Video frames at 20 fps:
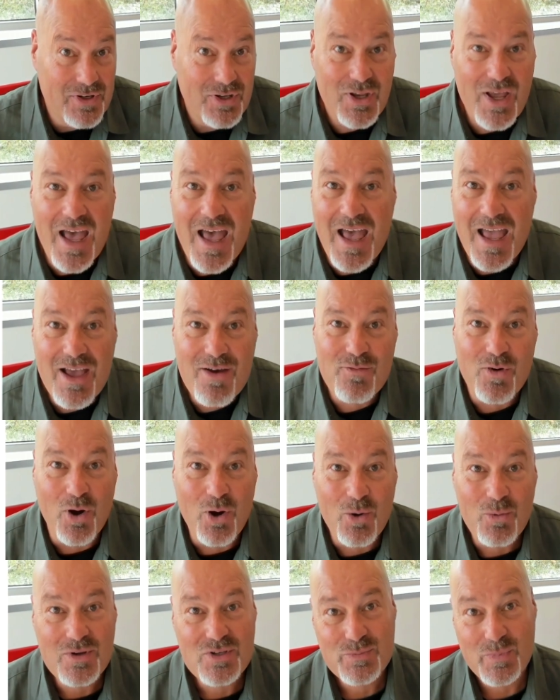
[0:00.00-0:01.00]
I have
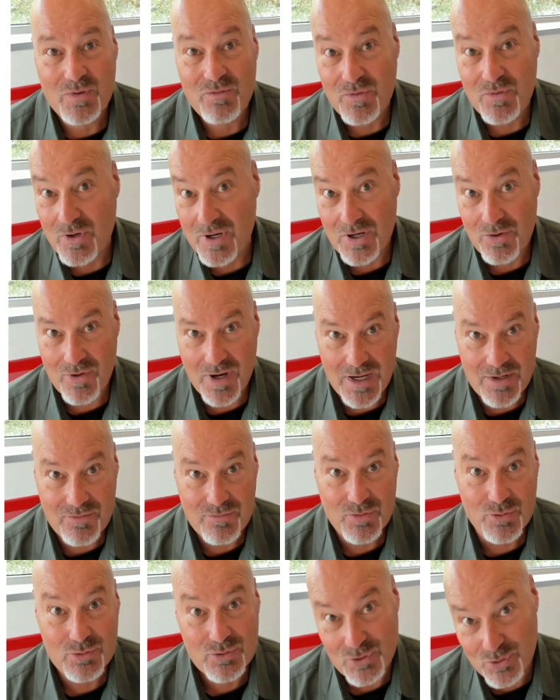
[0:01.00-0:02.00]
always been very
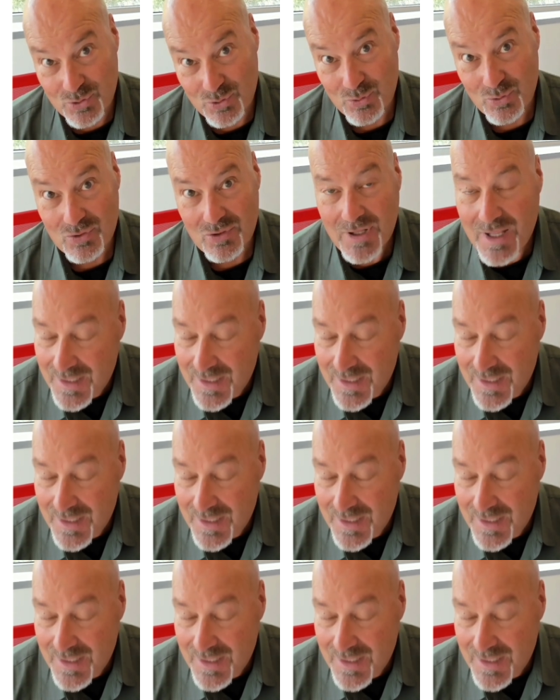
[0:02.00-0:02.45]
grateful to Google.